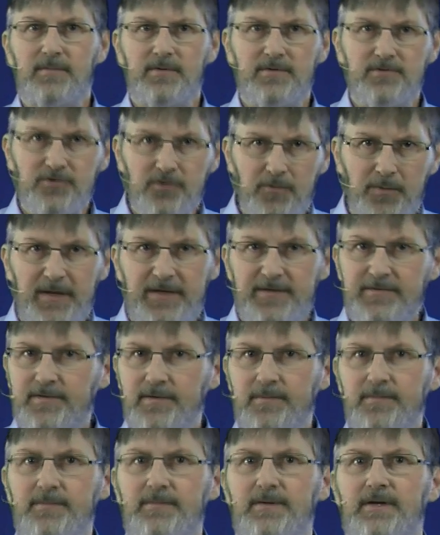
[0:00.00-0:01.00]
squeeze
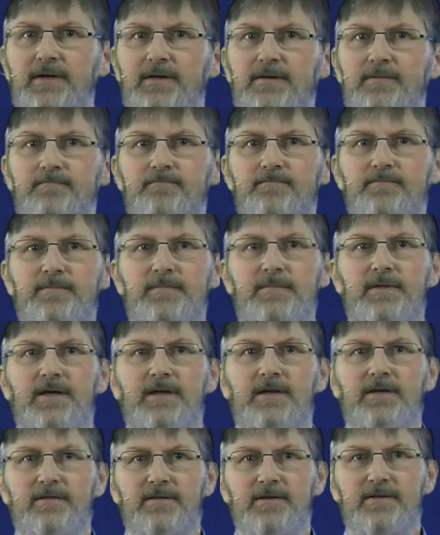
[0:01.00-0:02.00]
them,
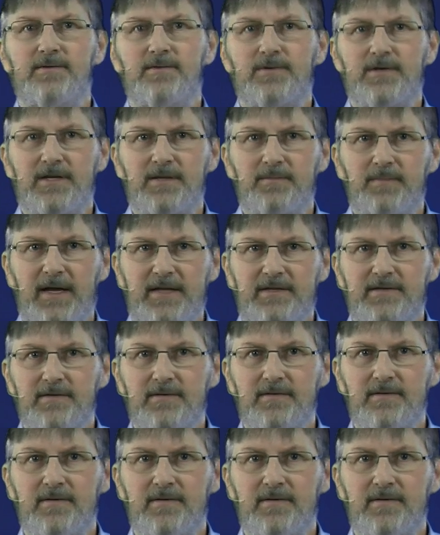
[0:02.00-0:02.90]
anything you can imagine.